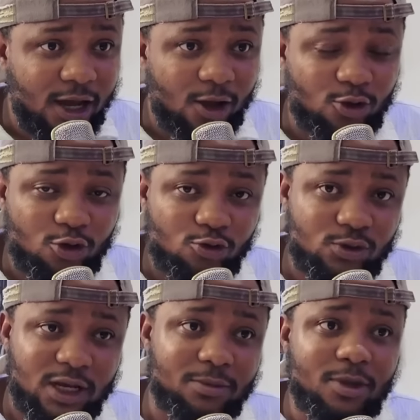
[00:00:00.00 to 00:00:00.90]
I don't
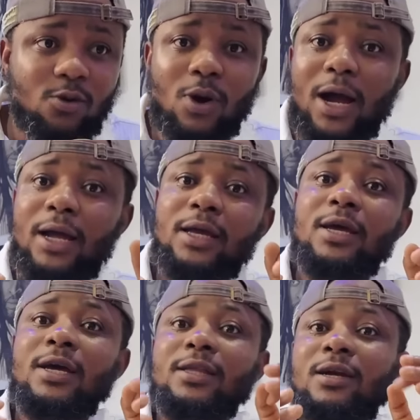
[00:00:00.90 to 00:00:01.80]
use. And meanwhile,
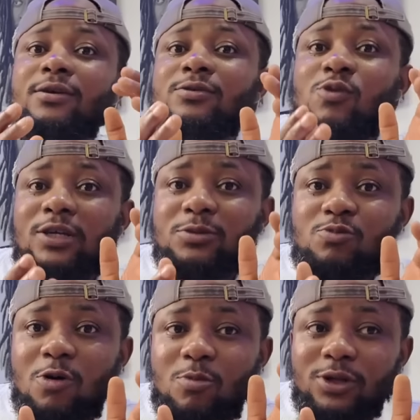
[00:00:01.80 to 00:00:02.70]
there is once
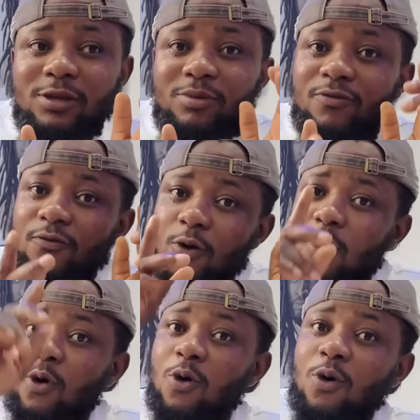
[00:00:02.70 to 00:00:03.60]
more money
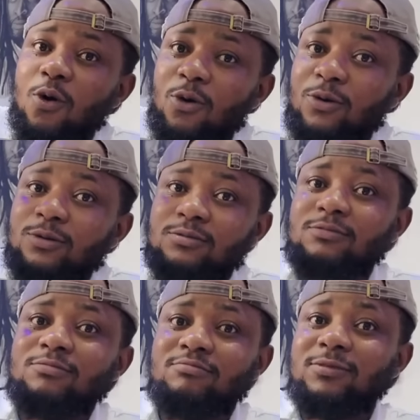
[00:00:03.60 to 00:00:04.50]
before.
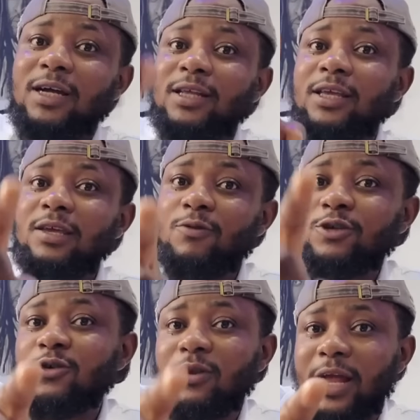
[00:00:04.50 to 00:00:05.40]
That they give
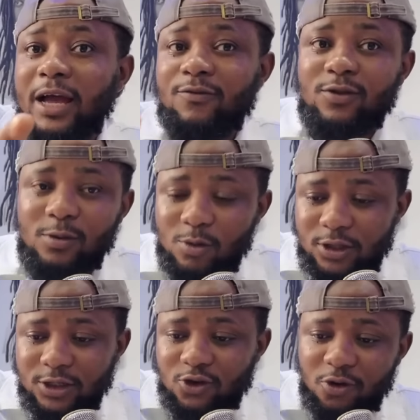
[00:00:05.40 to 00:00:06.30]
us on life. The
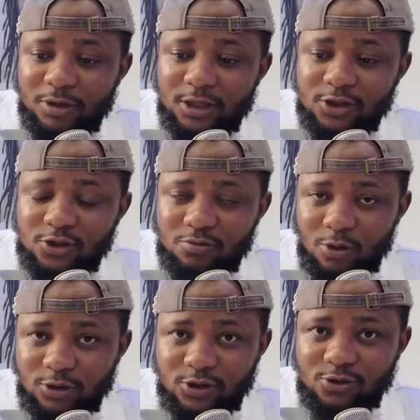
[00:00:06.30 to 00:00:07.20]
money is coming this
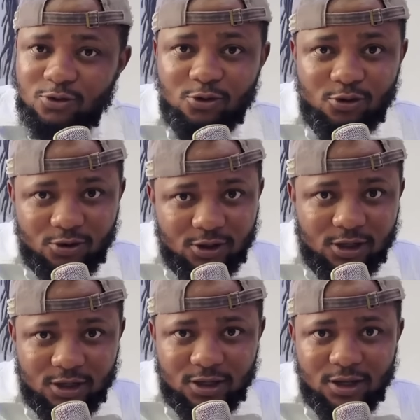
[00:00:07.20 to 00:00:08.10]
month, so
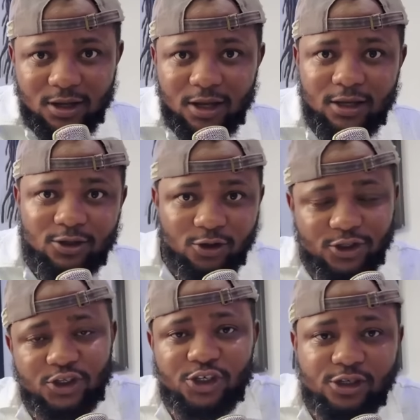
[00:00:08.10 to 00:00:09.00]
uh,
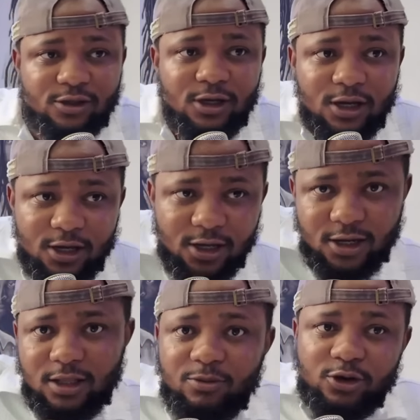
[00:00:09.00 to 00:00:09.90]
just chill,
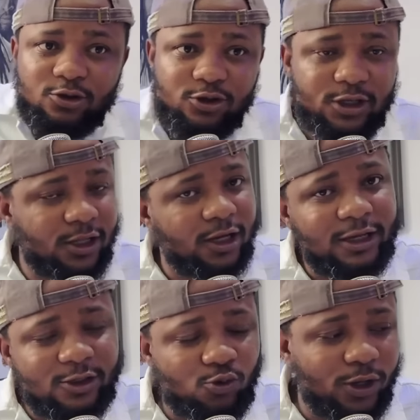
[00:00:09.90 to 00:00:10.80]
and I'm going to share that
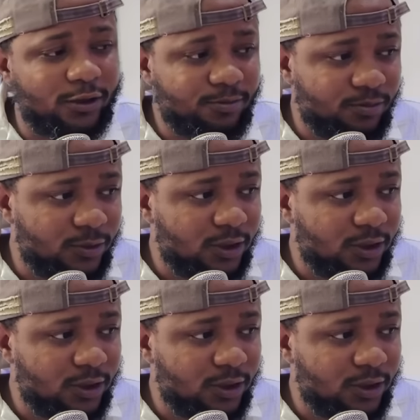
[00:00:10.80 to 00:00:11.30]
as well.